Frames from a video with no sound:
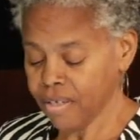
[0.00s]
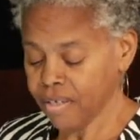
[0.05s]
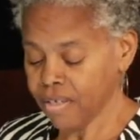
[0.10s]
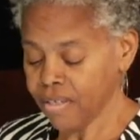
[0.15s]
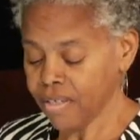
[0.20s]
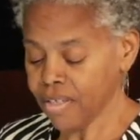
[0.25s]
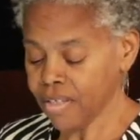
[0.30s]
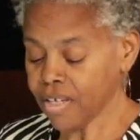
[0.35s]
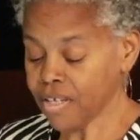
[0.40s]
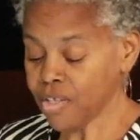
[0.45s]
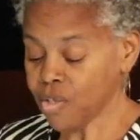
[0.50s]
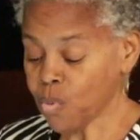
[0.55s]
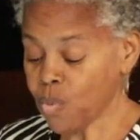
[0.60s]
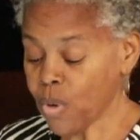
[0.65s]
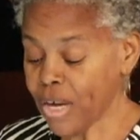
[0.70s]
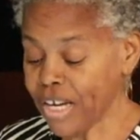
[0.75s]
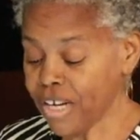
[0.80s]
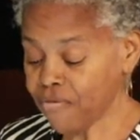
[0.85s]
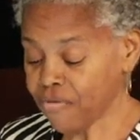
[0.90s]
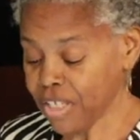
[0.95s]
son's
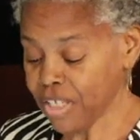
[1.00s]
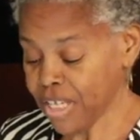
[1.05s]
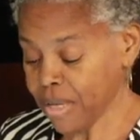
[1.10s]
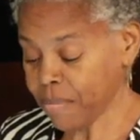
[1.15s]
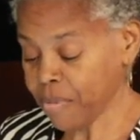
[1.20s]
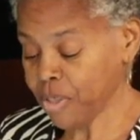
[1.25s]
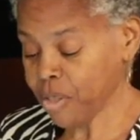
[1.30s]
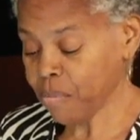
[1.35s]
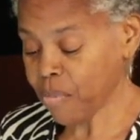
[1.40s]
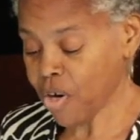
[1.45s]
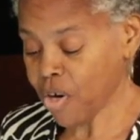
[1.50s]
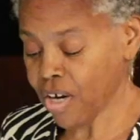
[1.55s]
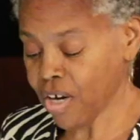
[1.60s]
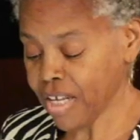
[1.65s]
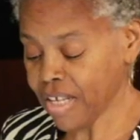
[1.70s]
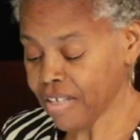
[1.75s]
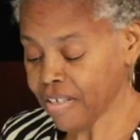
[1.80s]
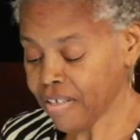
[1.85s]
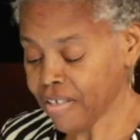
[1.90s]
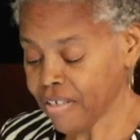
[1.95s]
wedding reception
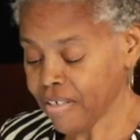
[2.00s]
party.